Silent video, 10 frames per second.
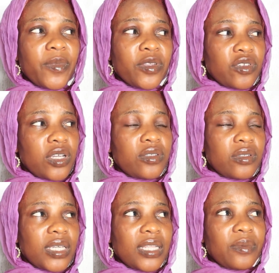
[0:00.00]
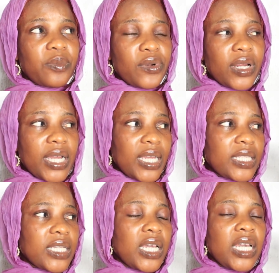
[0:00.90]
I've been trying to get the
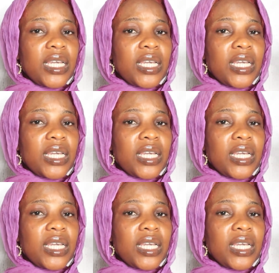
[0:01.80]
price.